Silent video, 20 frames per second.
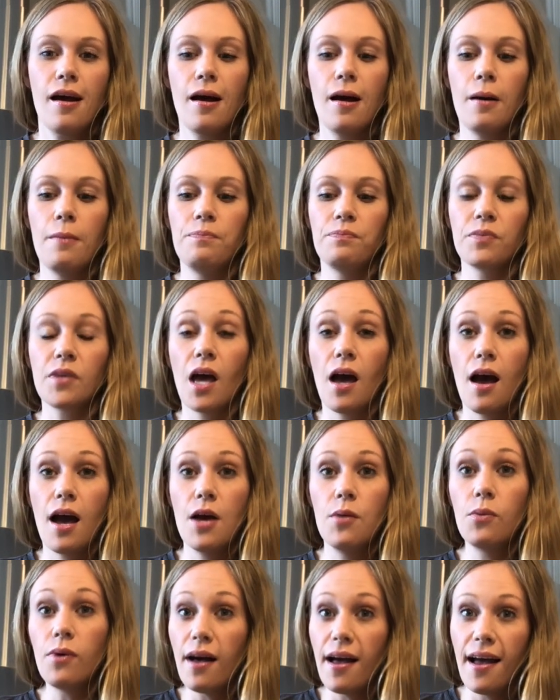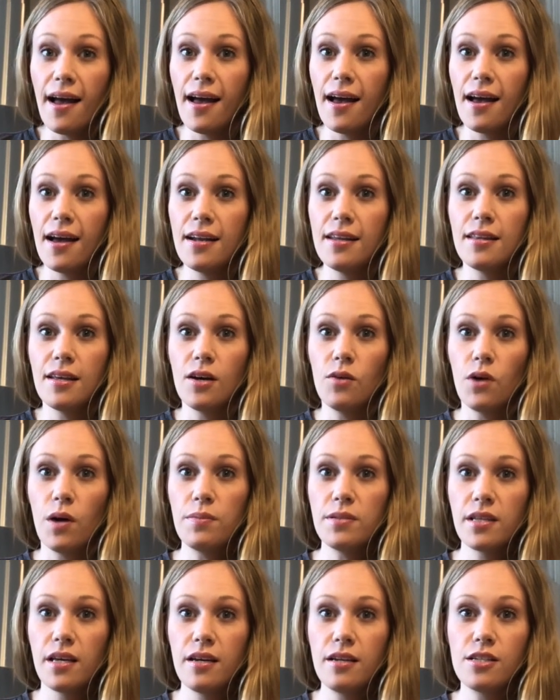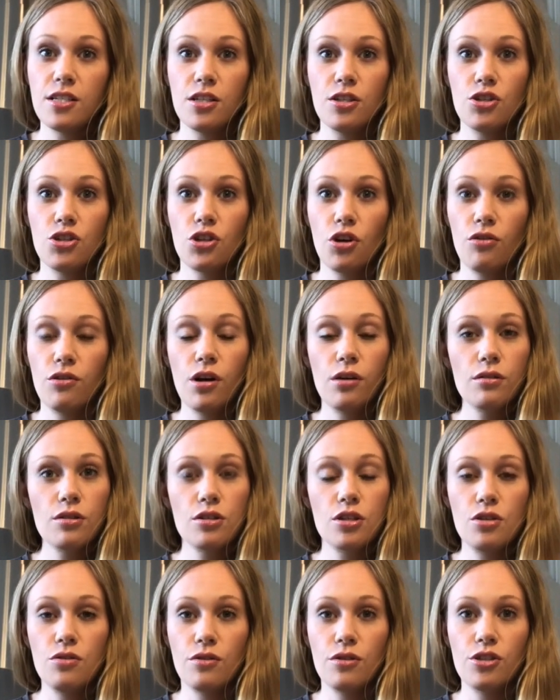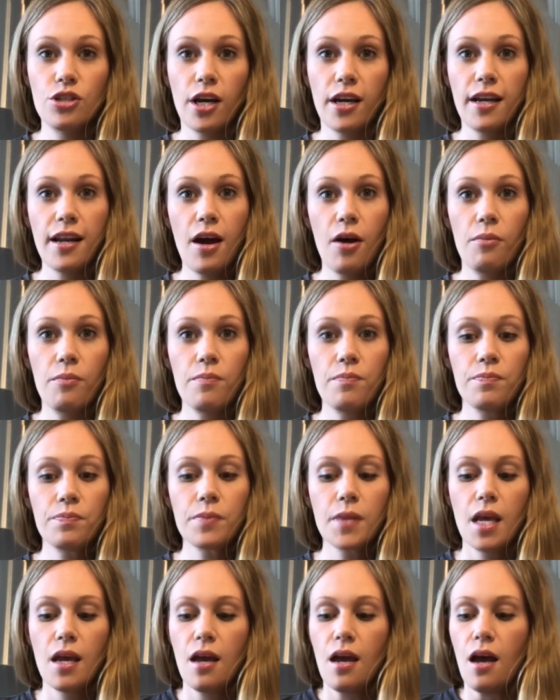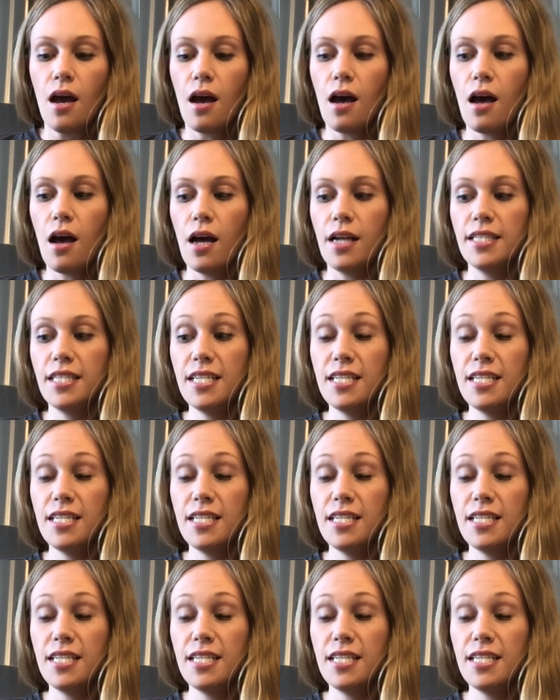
I will add the website to the show notes so you can check it out.